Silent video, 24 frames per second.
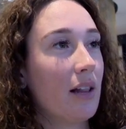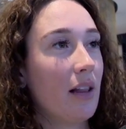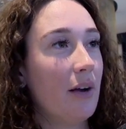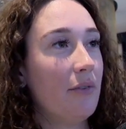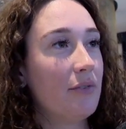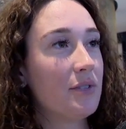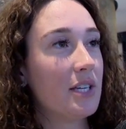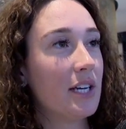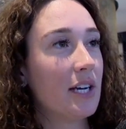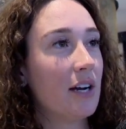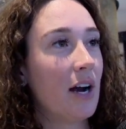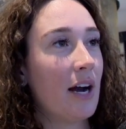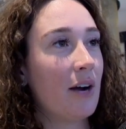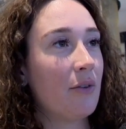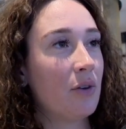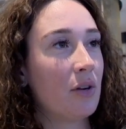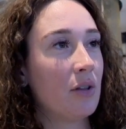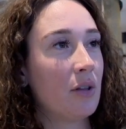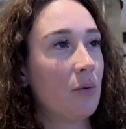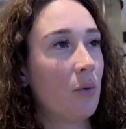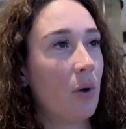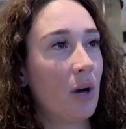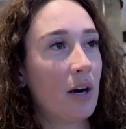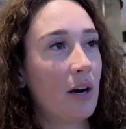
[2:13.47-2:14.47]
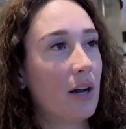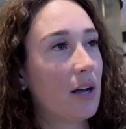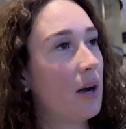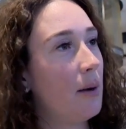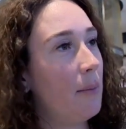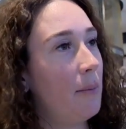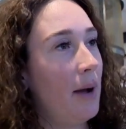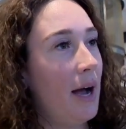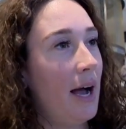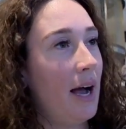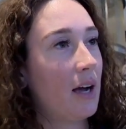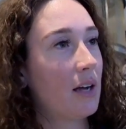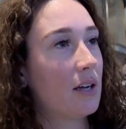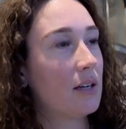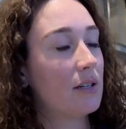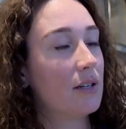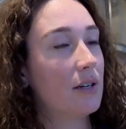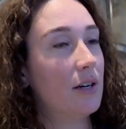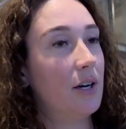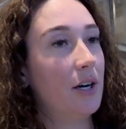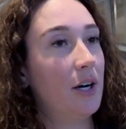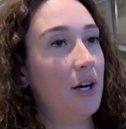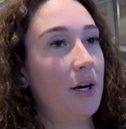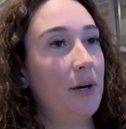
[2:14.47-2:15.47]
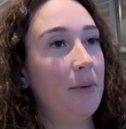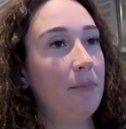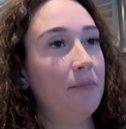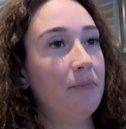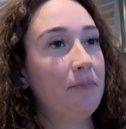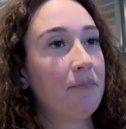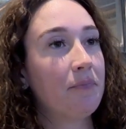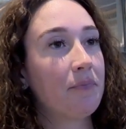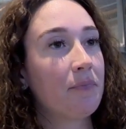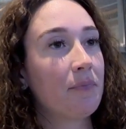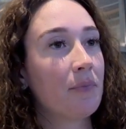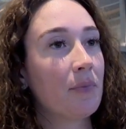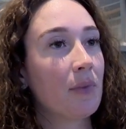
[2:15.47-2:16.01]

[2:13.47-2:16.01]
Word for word: I left here, I really wanted to come back, um,